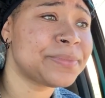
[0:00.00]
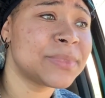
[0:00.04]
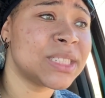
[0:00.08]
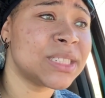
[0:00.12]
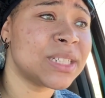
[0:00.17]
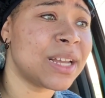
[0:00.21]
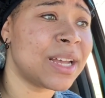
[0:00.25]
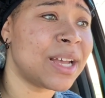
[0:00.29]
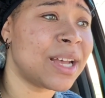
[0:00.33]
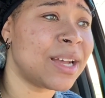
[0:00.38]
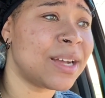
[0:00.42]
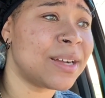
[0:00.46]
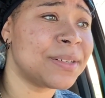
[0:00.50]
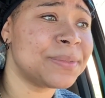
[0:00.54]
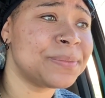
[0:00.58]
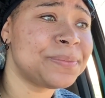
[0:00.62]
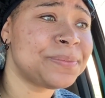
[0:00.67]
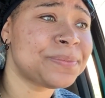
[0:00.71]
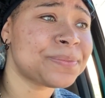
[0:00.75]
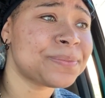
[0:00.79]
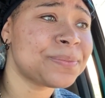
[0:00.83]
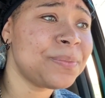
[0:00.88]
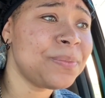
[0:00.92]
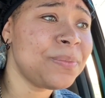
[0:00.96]
Child.
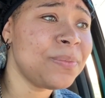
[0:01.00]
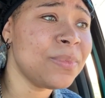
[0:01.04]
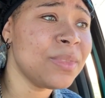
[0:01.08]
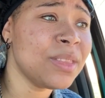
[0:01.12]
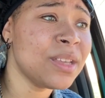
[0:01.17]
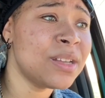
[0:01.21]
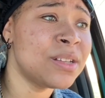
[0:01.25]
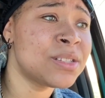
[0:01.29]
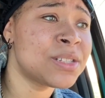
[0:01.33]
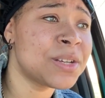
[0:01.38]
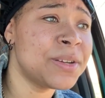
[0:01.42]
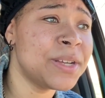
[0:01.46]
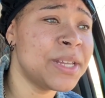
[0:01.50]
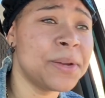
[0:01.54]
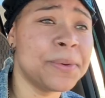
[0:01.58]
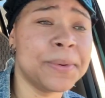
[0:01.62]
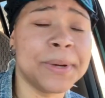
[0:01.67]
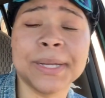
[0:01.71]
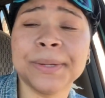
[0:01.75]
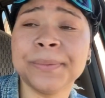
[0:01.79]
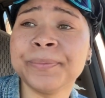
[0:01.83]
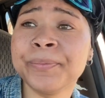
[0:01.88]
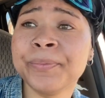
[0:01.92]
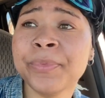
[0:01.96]
So
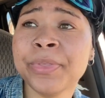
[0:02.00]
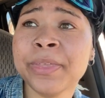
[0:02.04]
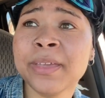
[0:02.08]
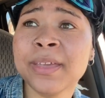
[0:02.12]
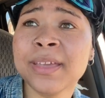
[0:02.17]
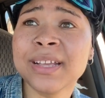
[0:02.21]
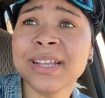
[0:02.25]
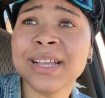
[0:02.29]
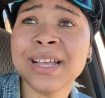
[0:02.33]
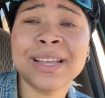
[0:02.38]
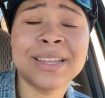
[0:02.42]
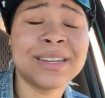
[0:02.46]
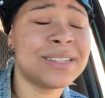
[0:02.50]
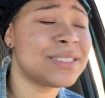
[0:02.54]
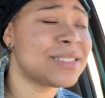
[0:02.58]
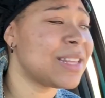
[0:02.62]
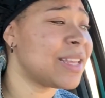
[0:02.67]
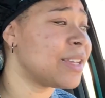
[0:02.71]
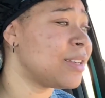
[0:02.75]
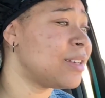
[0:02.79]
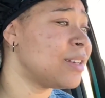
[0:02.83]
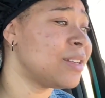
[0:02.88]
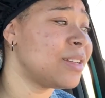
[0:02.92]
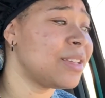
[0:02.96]
anyway, Cotton is
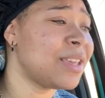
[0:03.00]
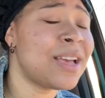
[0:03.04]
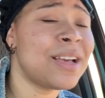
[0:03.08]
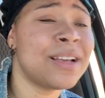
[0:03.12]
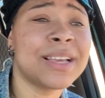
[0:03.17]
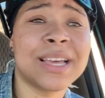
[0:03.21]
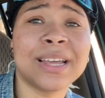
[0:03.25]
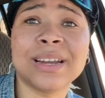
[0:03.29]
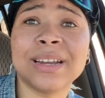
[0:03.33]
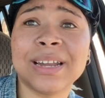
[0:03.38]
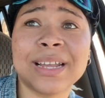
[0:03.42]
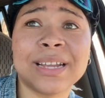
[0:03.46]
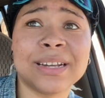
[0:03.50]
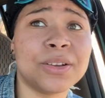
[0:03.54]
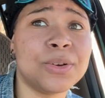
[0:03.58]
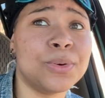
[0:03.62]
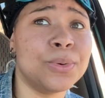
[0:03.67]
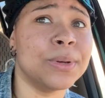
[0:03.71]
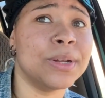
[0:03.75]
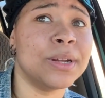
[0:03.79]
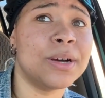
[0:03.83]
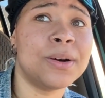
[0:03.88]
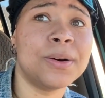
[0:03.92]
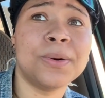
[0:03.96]
like, girl, y'all got a lot
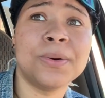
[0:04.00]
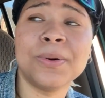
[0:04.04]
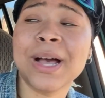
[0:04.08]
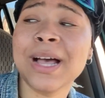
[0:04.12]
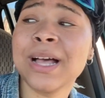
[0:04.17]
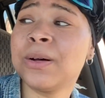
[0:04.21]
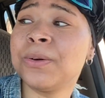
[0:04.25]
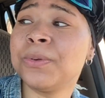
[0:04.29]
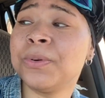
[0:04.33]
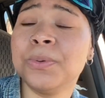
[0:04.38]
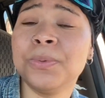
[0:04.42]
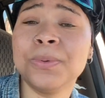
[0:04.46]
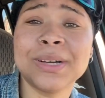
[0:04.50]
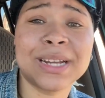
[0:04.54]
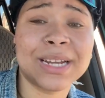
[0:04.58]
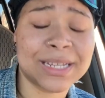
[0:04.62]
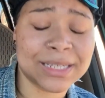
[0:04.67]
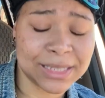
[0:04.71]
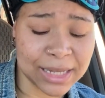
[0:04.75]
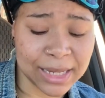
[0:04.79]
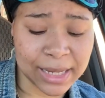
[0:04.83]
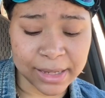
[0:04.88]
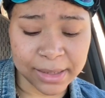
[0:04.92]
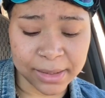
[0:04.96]
going on. I don't know what I
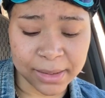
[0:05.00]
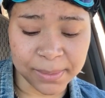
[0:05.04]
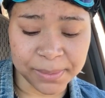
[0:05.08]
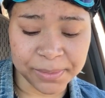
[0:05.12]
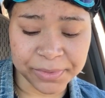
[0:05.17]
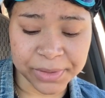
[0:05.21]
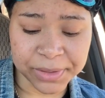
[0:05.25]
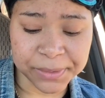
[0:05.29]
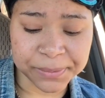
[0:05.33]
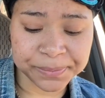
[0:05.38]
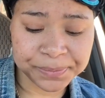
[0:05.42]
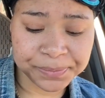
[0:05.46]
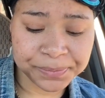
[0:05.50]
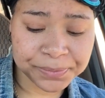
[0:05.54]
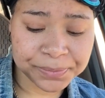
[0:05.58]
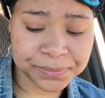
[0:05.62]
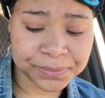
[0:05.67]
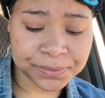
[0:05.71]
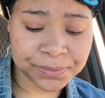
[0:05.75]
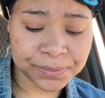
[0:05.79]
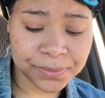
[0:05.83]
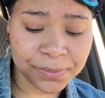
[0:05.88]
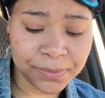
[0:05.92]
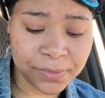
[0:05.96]
signed up for.
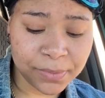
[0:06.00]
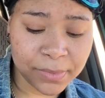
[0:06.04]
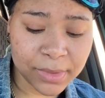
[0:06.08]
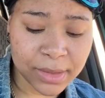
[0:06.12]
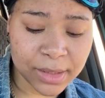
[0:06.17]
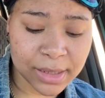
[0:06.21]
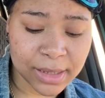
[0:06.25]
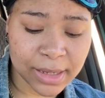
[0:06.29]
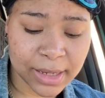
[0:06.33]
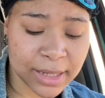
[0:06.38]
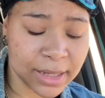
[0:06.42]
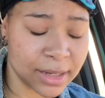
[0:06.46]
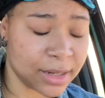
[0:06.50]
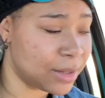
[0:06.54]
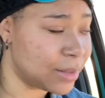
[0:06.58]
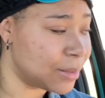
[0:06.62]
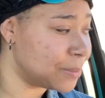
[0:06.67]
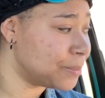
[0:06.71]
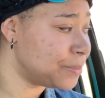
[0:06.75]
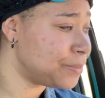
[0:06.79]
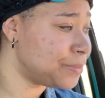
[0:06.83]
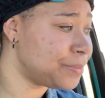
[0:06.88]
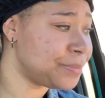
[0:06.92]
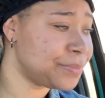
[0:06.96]

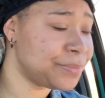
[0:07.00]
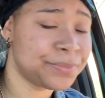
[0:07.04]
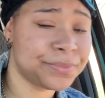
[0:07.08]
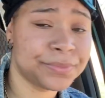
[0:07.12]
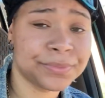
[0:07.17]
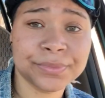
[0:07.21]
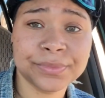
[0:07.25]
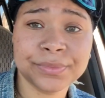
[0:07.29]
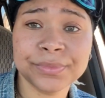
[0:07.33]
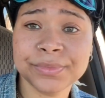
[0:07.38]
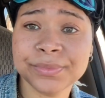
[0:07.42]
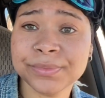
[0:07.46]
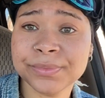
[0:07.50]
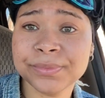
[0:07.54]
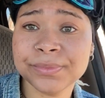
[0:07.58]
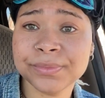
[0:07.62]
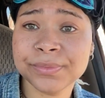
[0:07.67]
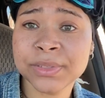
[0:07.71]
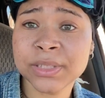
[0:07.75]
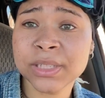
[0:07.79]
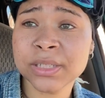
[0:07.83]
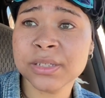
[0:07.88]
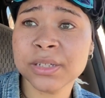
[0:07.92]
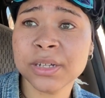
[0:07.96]
And
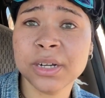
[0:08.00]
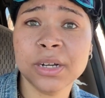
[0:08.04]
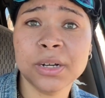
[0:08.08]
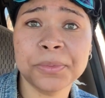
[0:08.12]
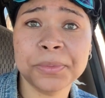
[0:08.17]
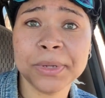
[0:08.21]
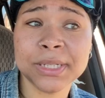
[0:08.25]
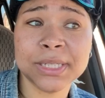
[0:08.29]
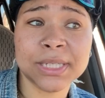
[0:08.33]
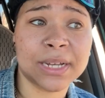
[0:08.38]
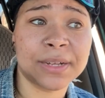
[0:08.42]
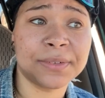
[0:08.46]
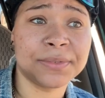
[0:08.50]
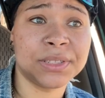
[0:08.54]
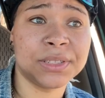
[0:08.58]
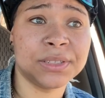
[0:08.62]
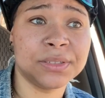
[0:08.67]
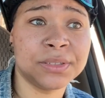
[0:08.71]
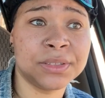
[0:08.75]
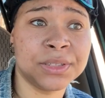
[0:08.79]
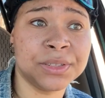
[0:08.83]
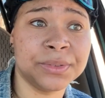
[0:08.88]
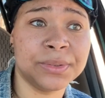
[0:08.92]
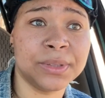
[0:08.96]
sister girl runs off
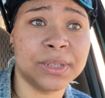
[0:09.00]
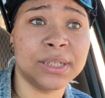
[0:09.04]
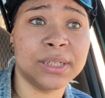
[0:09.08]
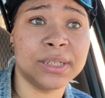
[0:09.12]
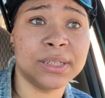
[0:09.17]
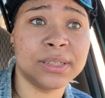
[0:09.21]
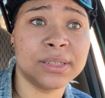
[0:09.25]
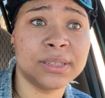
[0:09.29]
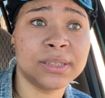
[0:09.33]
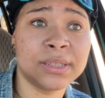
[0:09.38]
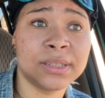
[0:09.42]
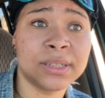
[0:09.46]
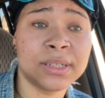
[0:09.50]
to